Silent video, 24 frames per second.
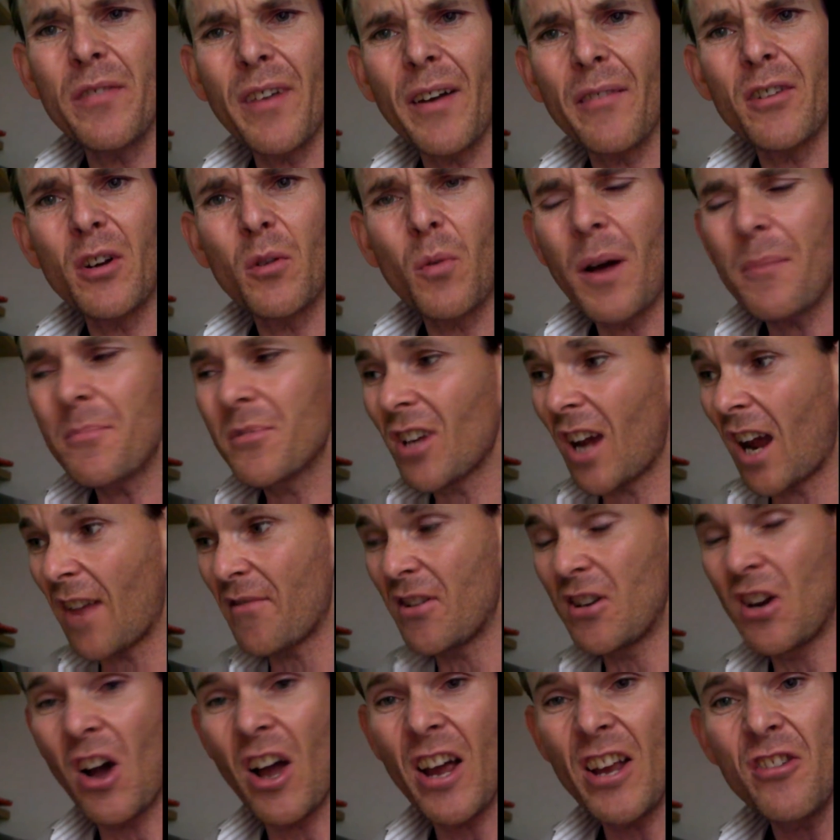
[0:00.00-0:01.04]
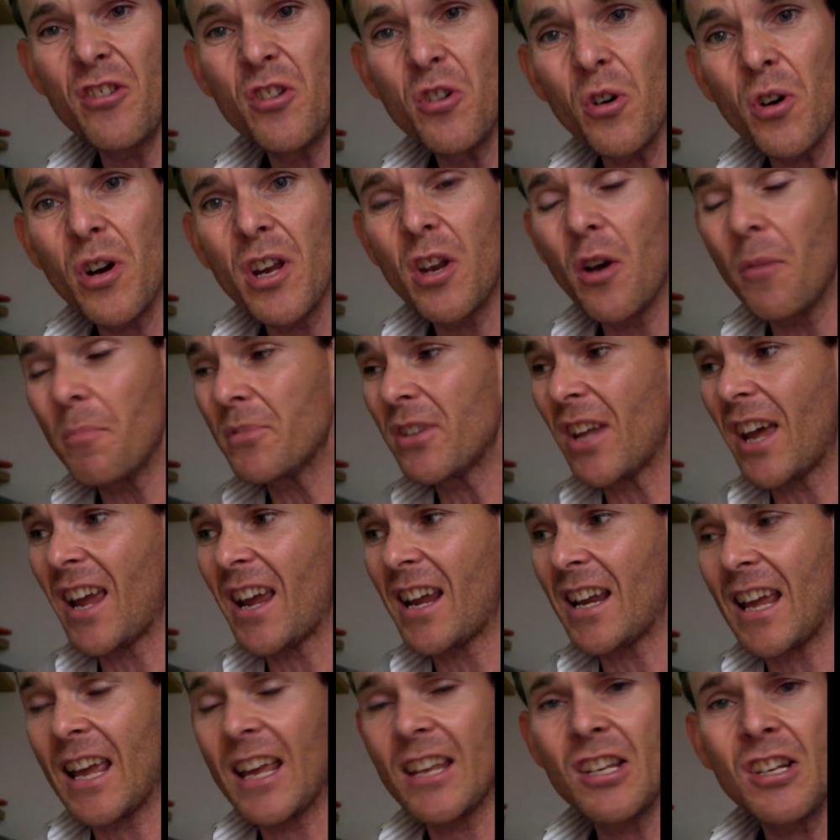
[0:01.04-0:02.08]
having a website if you're not enjoying
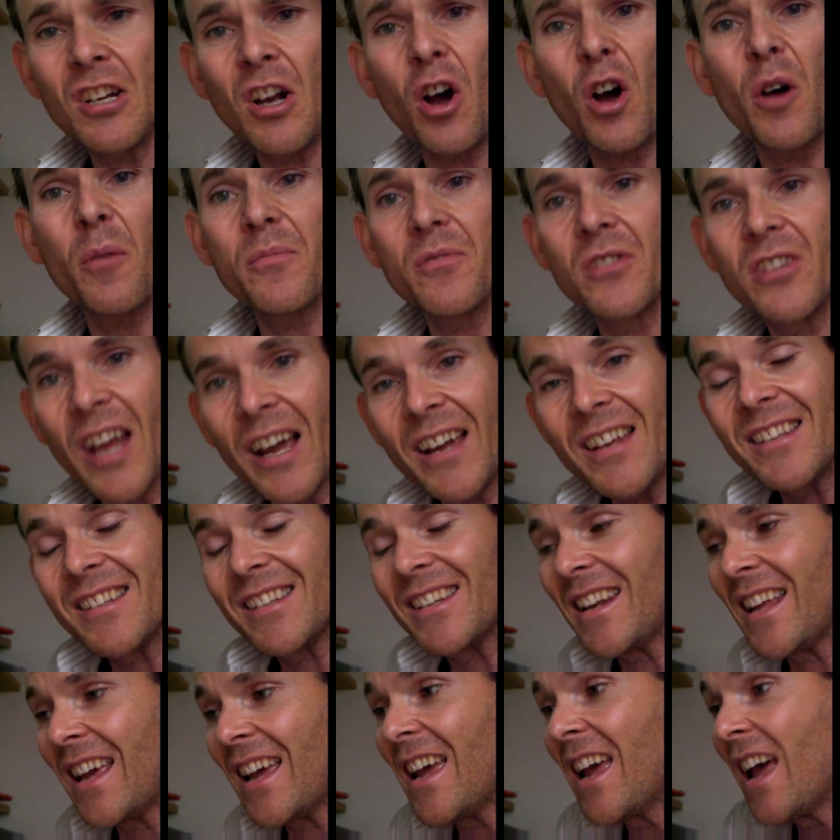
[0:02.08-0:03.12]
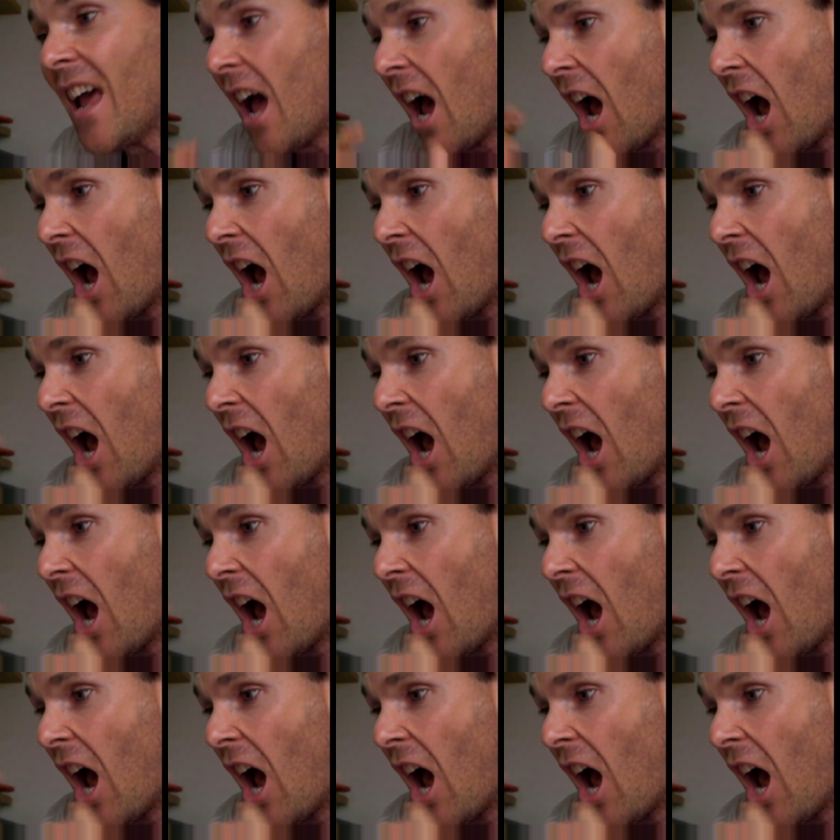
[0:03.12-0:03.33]
updating it and you're not updating it